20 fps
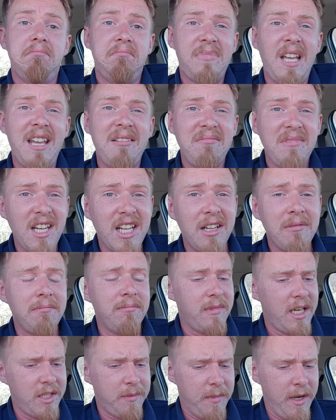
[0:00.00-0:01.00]
But, you know,
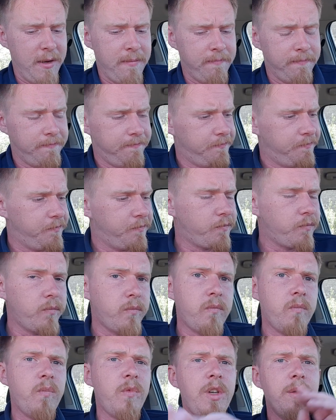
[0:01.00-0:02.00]
that's me.
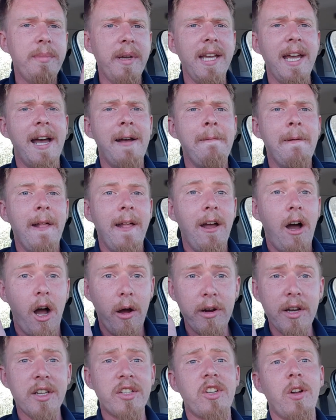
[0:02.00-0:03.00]
But yeah,
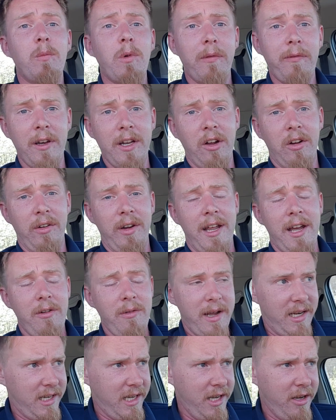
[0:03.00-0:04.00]
I'm going to stop waffling on
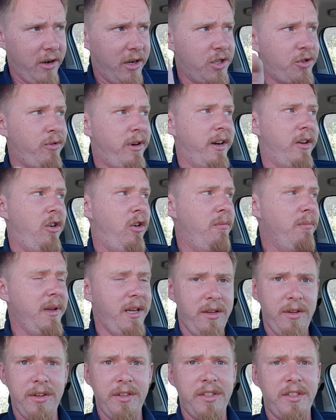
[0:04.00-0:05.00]
now and let you guys crack on,
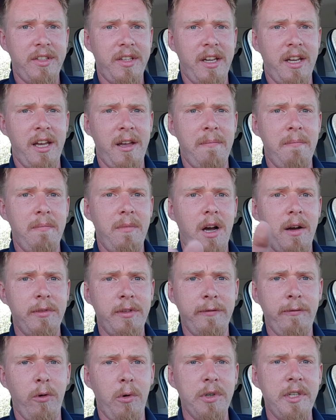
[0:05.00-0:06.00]
because
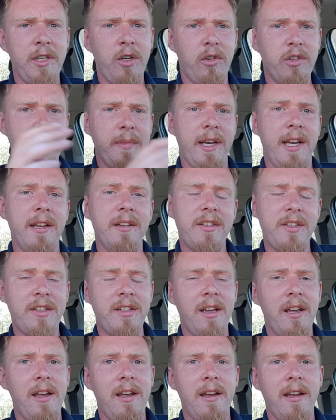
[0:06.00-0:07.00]
after 14 odd
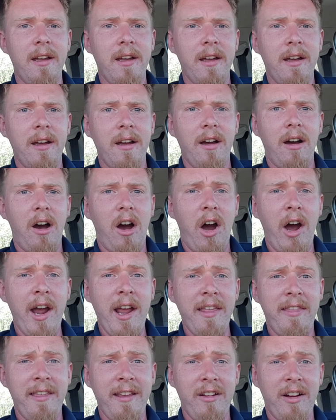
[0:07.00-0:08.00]
minutes,
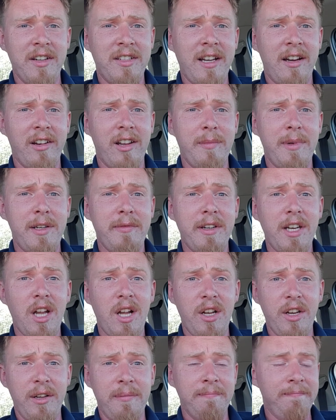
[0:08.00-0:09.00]
I think I sound like a bit of a
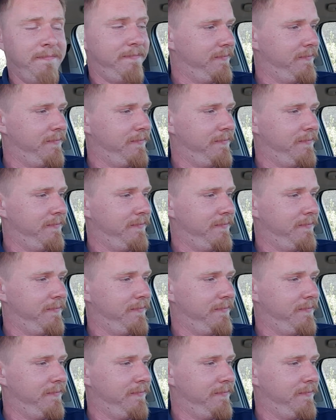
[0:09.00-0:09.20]
nana.